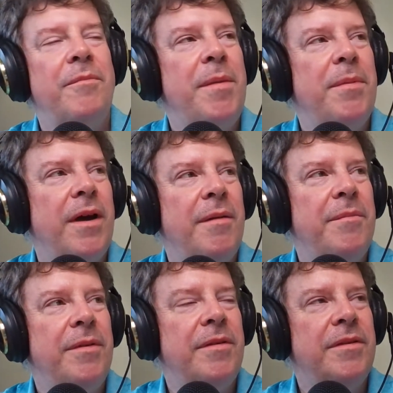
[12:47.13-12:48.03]
people
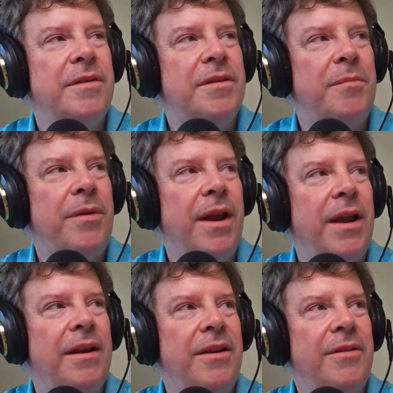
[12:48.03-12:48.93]
come to
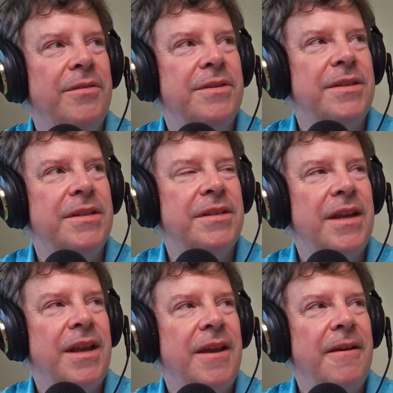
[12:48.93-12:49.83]
brand, there's this,
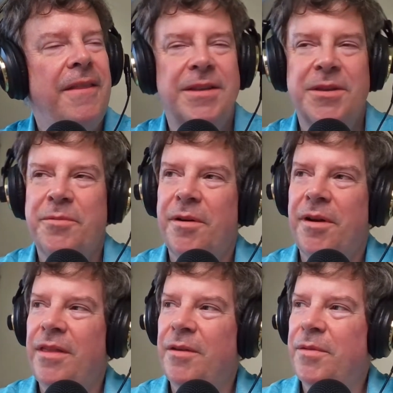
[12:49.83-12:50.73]
and this is where
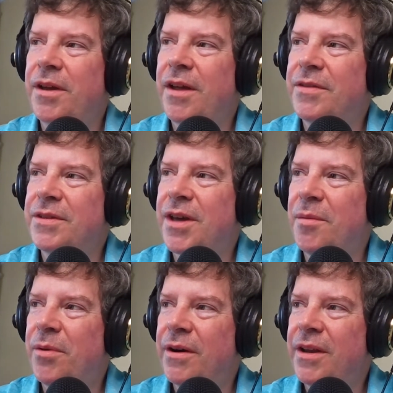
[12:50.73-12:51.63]
I think we can have this kind
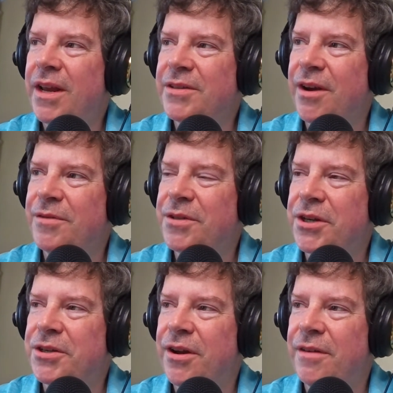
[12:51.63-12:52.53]
of broadcast
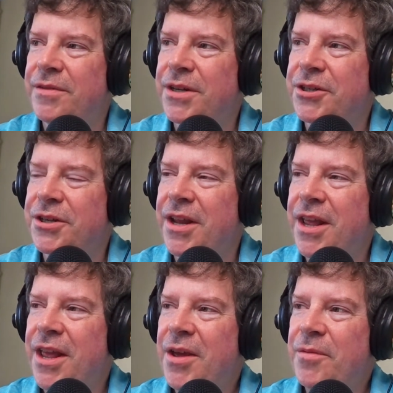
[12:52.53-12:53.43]
conversation,
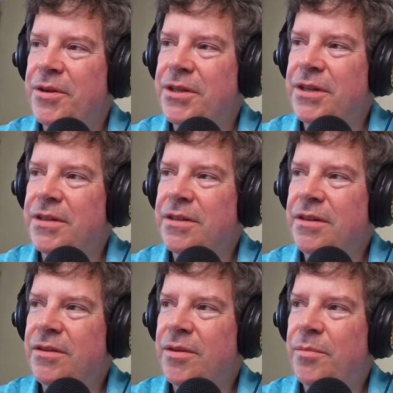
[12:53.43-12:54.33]
which is,
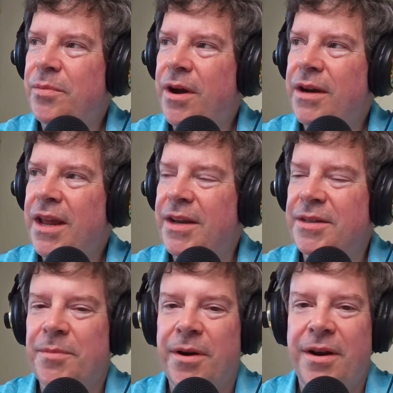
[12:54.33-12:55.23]
the
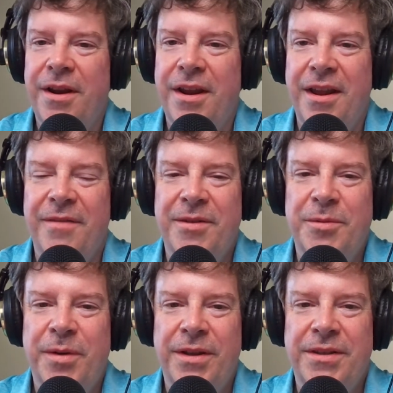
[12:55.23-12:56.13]
broadcast marketing of
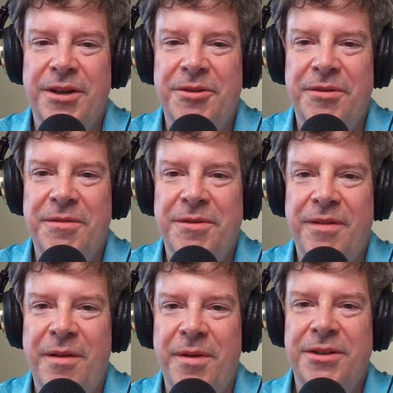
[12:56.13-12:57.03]
the 20th century
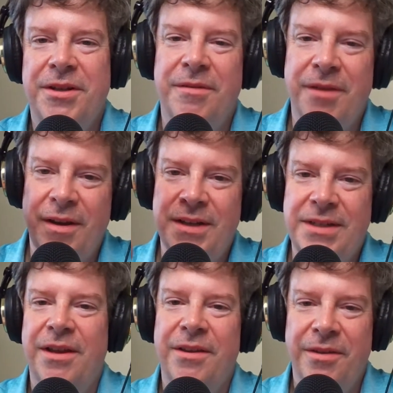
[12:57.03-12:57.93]
was very much, I'm going to
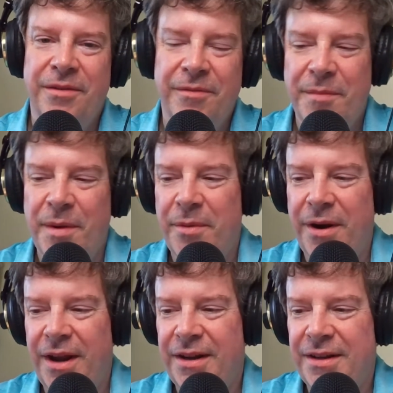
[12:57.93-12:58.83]
tell you what my
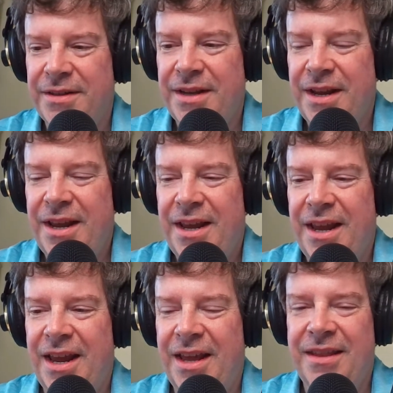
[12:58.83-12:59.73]
brand is.
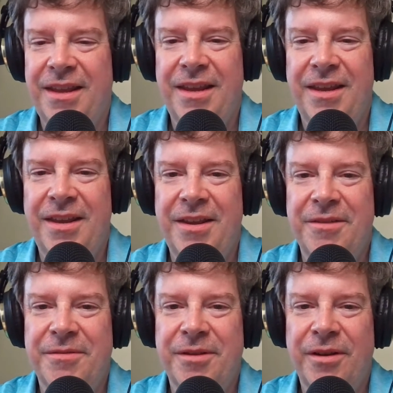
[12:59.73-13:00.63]
And the,
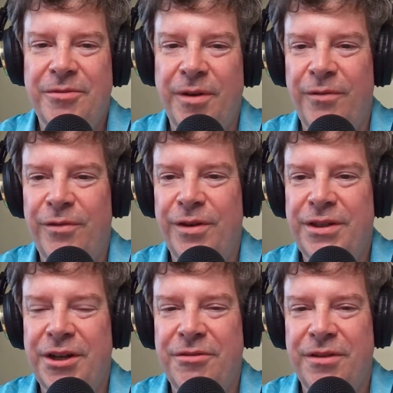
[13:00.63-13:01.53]
21st
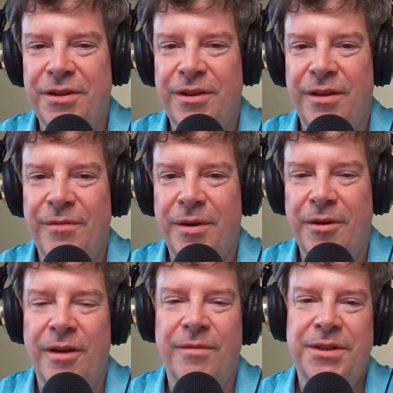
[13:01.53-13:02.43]
century is all
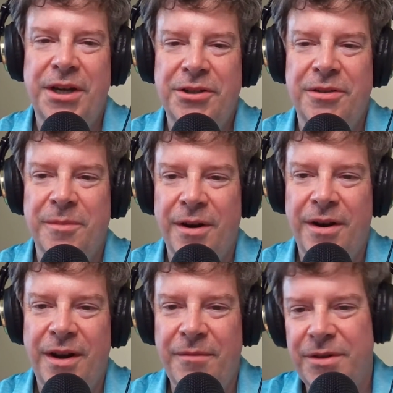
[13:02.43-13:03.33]
about conversational
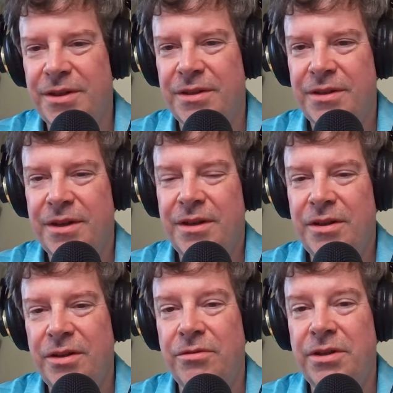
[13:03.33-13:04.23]
marketing, which is
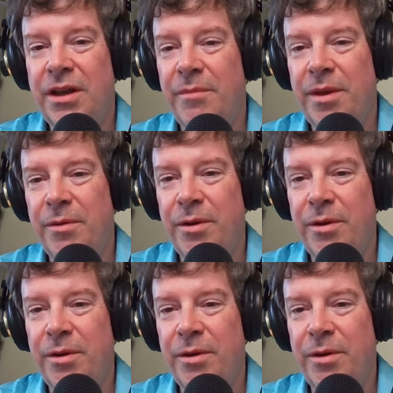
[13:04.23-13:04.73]
you tell me